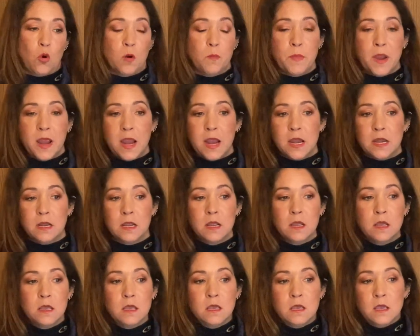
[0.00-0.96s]
made
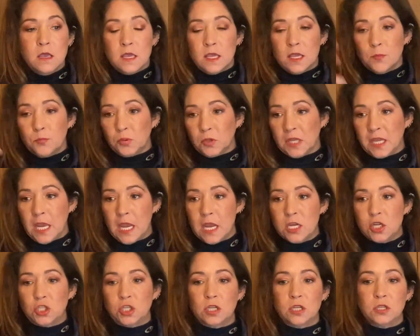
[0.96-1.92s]

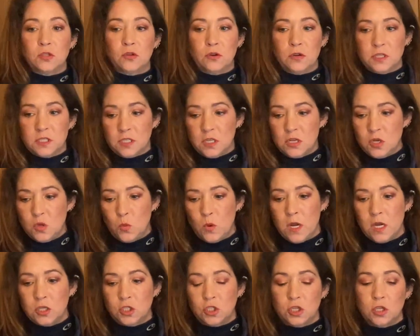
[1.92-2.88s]
implications or
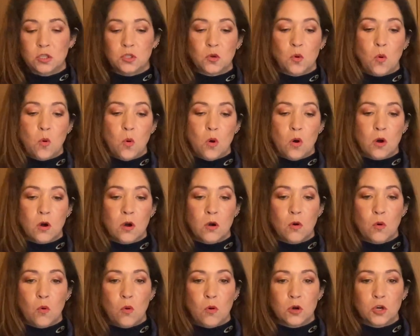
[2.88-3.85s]
insinuations
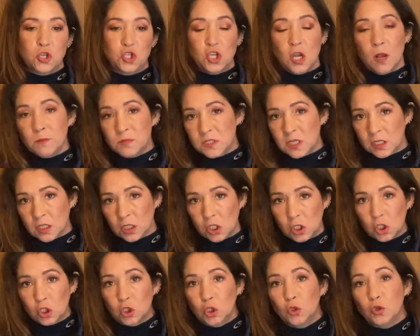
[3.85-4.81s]
or jump to
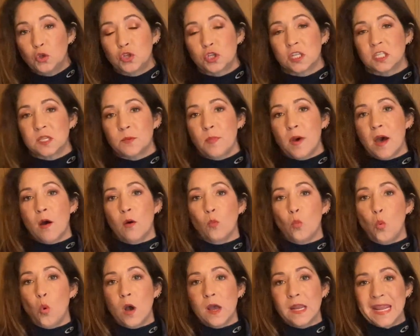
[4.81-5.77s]
conclusions about
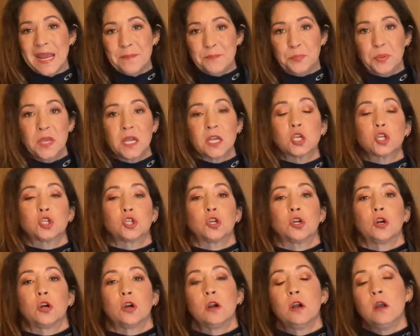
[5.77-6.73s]
what a
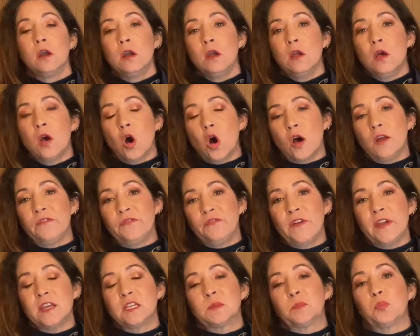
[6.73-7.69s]
picture on
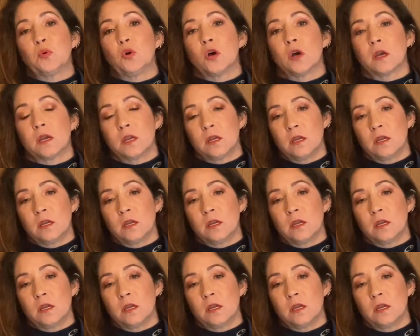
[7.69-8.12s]
Facebook